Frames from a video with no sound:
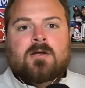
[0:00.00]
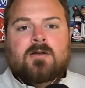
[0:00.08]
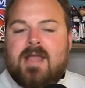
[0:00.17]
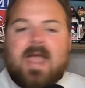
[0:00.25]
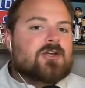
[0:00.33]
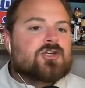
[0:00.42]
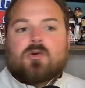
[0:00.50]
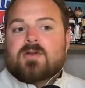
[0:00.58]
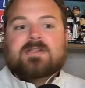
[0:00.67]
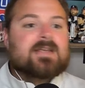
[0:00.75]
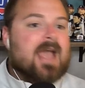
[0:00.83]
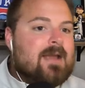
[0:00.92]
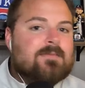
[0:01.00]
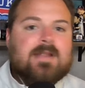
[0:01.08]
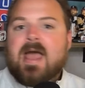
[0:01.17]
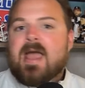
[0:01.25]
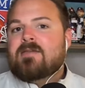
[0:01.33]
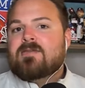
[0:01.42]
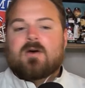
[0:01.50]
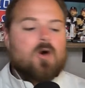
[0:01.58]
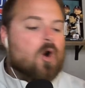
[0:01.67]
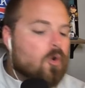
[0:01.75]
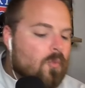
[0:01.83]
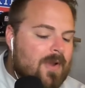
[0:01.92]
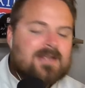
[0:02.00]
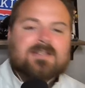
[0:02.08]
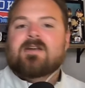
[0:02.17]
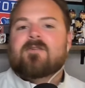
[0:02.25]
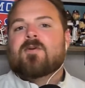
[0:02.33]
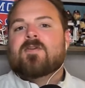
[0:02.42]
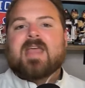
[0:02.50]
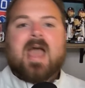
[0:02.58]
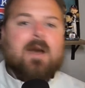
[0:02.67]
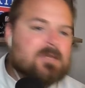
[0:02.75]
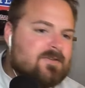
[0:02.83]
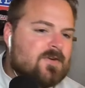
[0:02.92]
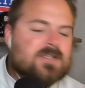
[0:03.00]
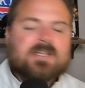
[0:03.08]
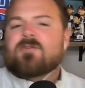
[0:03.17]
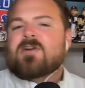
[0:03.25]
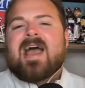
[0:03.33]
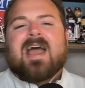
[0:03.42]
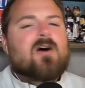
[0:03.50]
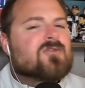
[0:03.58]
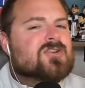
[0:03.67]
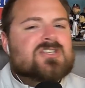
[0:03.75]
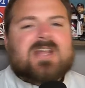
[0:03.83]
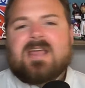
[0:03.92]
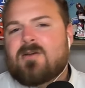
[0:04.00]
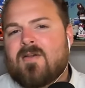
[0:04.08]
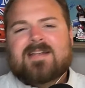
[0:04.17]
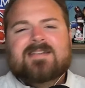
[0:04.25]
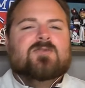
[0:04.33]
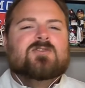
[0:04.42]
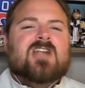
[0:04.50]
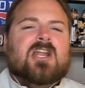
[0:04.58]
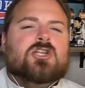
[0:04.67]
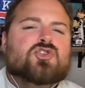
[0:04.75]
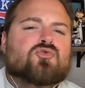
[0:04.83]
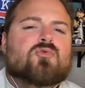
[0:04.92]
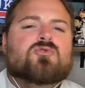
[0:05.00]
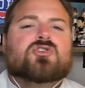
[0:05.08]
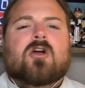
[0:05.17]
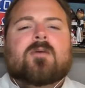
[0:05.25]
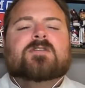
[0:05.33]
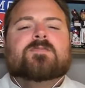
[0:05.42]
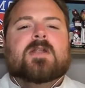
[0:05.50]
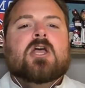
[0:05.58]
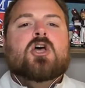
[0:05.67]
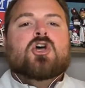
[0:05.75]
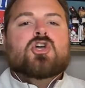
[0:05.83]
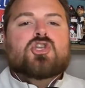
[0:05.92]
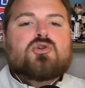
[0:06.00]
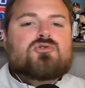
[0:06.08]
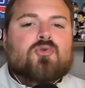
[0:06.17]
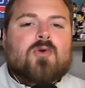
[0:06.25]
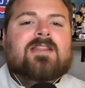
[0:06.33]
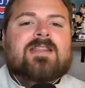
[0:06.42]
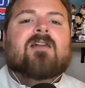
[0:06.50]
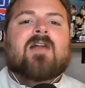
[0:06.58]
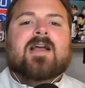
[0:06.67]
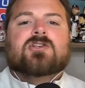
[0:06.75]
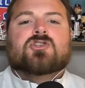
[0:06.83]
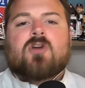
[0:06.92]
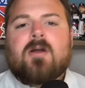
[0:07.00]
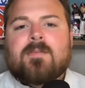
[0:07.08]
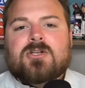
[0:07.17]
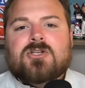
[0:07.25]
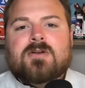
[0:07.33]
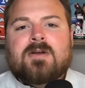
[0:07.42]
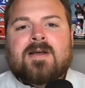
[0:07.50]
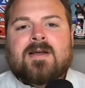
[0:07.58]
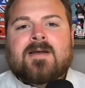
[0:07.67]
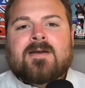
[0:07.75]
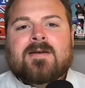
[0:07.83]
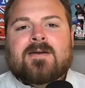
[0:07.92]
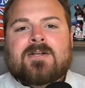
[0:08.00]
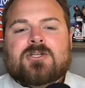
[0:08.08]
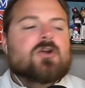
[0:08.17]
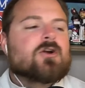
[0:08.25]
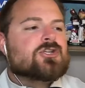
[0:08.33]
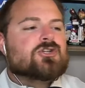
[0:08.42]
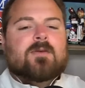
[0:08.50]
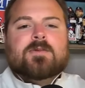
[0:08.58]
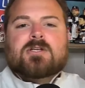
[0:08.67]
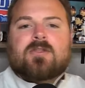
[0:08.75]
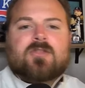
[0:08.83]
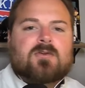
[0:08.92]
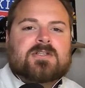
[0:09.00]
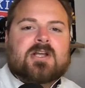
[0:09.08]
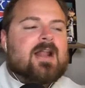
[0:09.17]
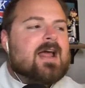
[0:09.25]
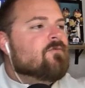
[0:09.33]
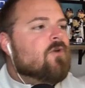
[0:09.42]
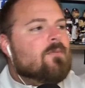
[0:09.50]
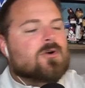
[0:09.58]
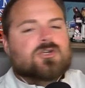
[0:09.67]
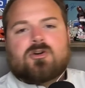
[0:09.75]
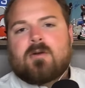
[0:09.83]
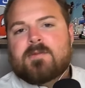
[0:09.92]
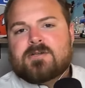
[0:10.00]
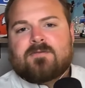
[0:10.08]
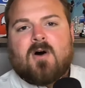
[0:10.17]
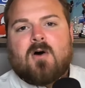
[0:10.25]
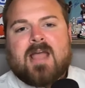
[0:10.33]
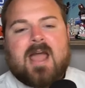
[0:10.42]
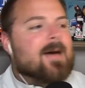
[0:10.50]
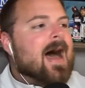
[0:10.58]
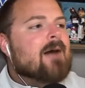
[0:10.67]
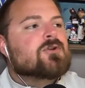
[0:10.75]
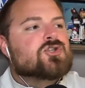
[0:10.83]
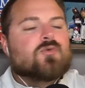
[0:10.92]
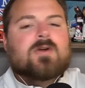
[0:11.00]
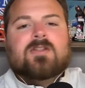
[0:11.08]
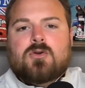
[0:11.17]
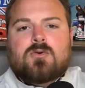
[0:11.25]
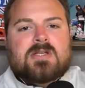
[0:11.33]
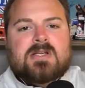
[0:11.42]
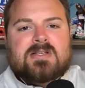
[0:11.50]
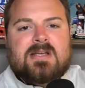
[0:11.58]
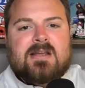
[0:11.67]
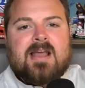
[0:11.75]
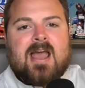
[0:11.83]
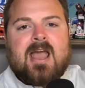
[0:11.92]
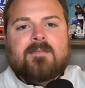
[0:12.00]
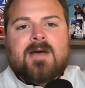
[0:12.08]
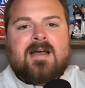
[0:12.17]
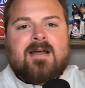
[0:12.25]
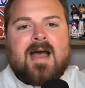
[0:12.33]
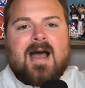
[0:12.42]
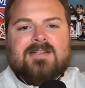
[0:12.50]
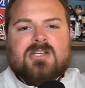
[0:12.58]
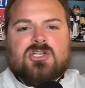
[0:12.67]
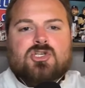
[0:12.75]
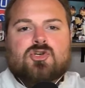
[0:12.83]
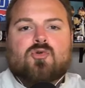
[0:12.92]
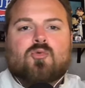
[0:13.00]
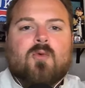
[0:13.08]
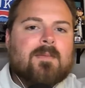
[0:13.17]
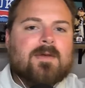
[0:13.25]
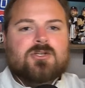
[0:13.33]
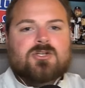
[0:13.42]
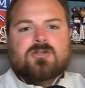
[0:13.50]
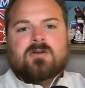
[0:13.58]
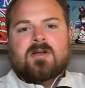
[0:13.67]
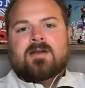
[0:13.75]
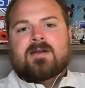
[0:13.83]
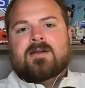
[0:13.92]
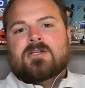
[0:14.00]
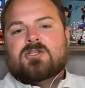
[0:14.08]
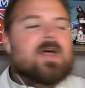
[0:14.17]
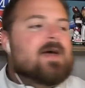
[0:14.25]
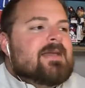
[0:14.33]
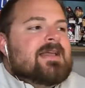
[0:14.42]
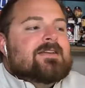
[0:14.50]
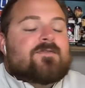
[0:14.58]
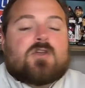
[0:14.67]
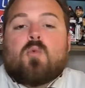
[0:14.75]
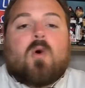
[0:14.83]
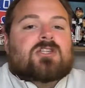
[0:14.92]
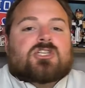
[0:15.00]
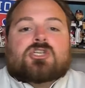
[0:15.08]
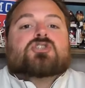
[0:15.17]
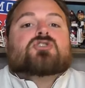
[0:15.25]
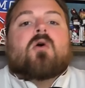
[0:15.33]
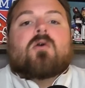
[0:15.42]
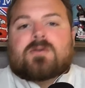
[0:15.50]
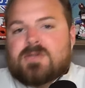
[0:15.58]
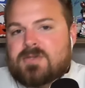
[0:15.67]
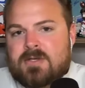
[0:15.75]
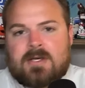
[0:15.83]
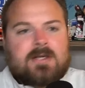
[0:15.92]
Yeah, sure, it's game day. The whole week's different. The atmosphere is different. I understand all that. So it's not a true scrimmage, but you treat that like a scrimmage. So you're going to scrimmage on Thursday. You're going to have one more scrimmage of fall camp. I would treat the UTC game as a scrimmage. So that means if you want to start